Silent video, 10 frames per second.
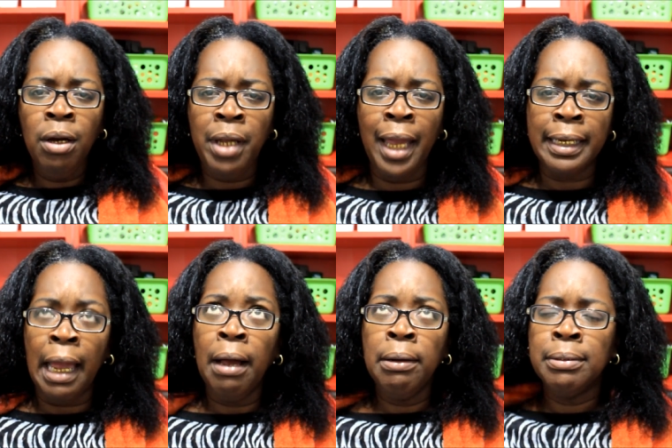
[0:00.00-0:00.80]
Okay,
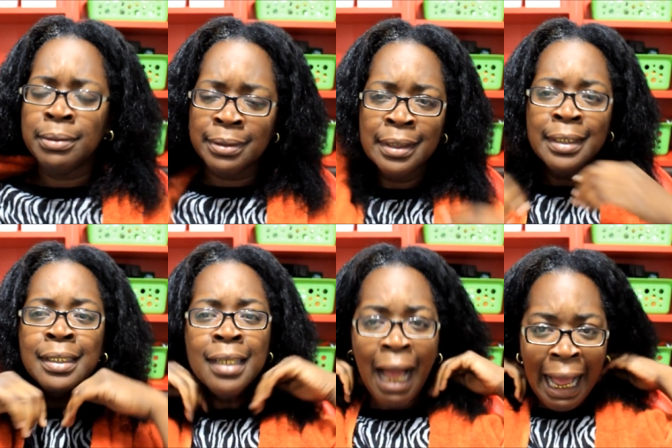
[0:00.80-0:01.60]
y'all.
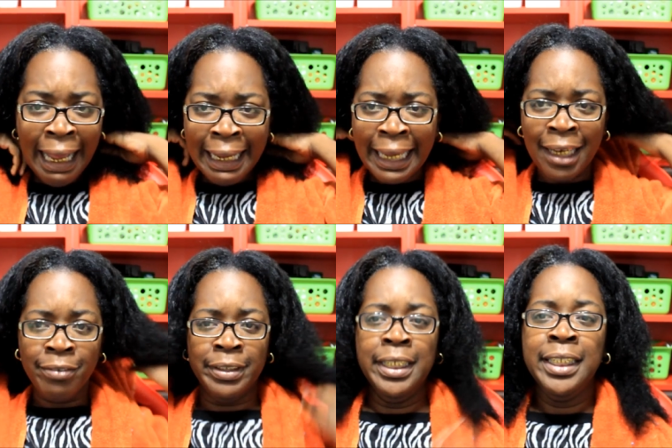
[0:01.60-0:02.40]
I
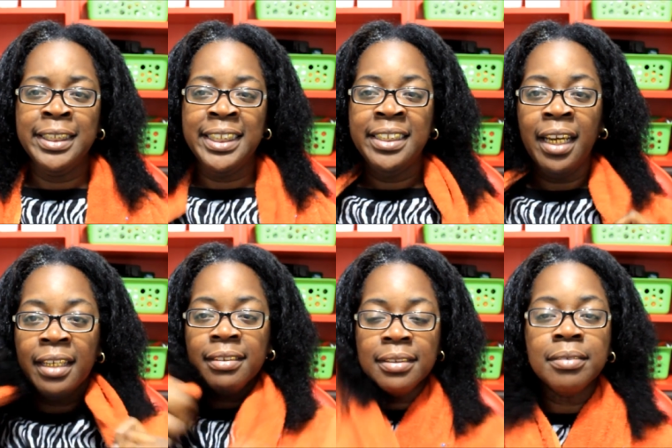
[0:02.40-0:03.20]
have
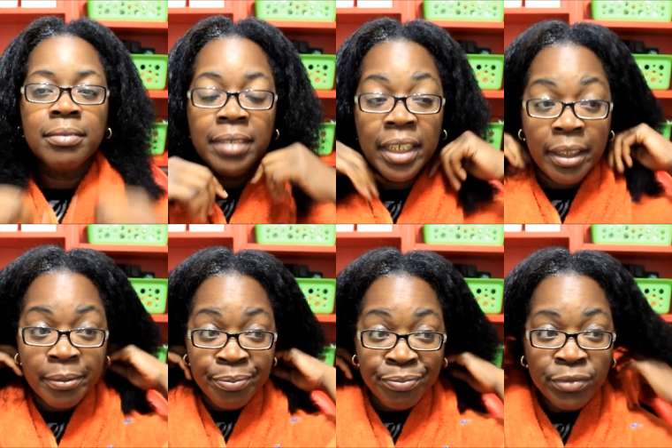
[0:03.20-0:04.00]
detangled,
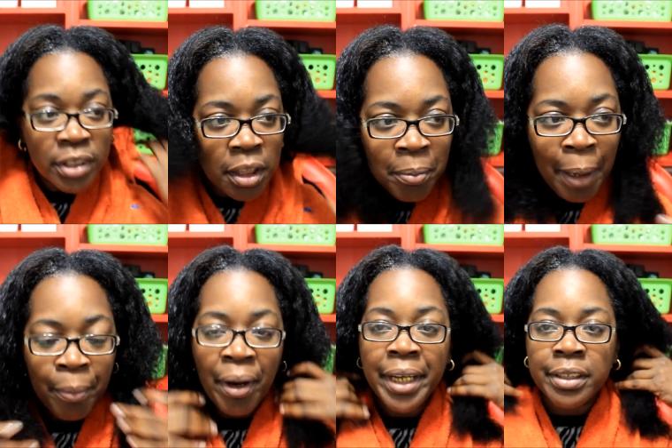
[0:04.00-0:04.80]
well, took my
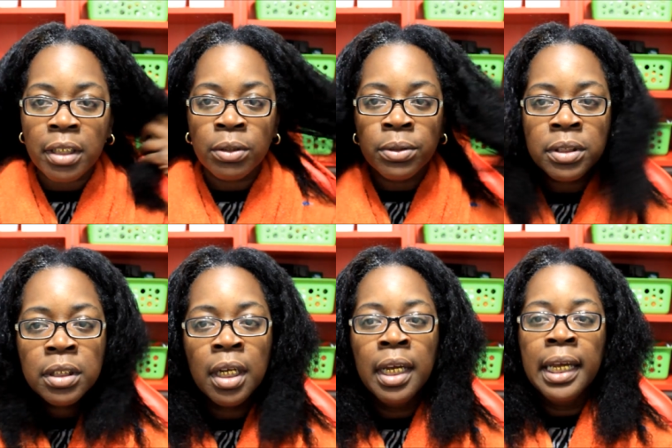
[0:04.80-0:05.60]
braids
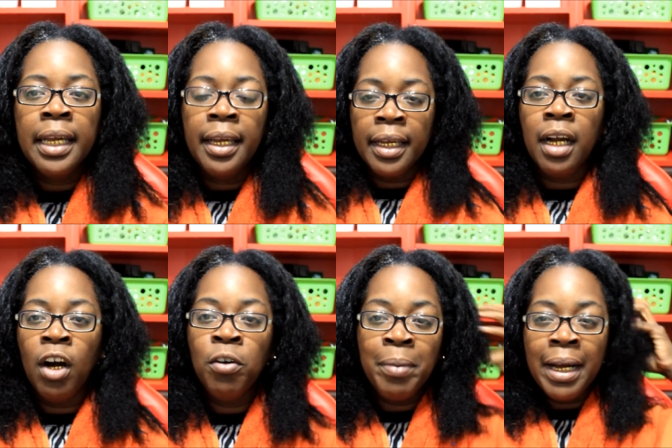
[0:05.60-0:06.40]
loose and
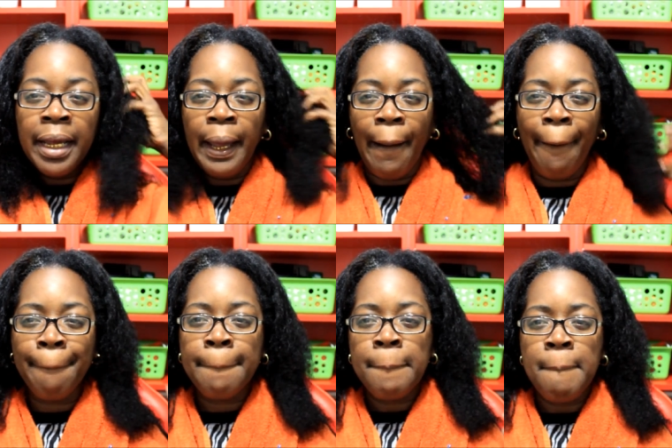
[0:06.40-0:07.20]
combed my hair out.
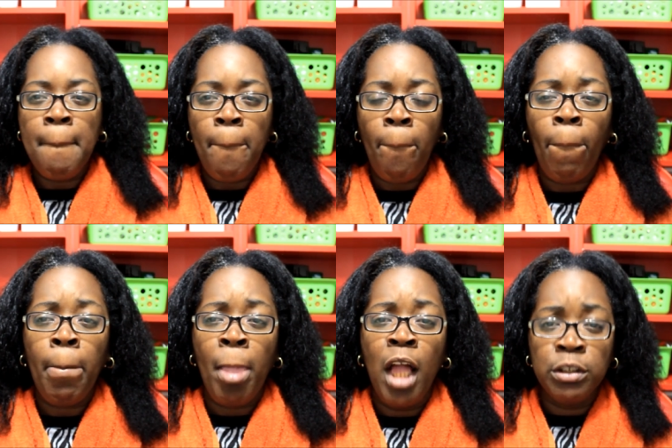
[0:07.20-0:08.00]

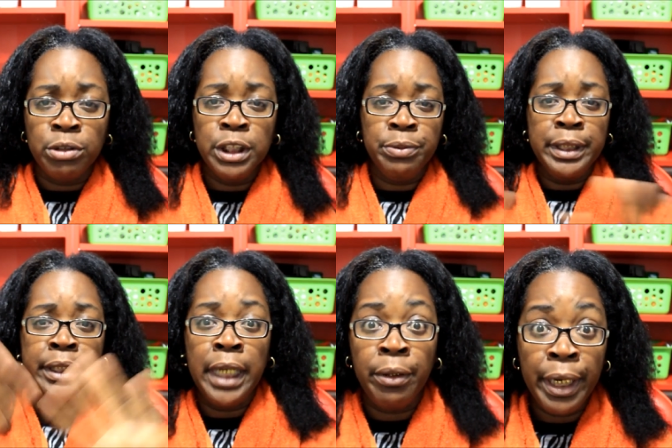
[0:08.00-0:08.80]
So this is what it
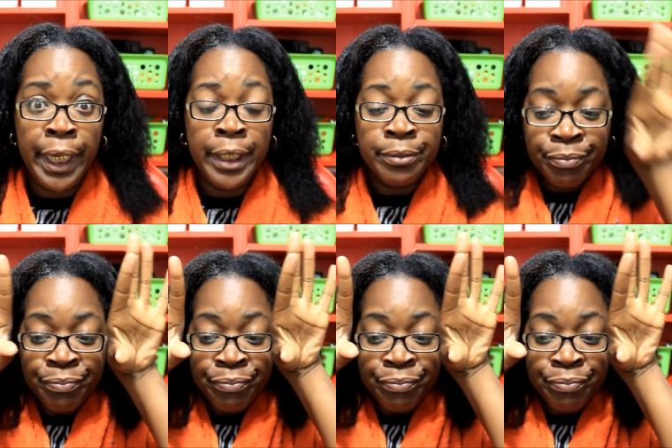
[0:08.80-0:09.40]
look like right now.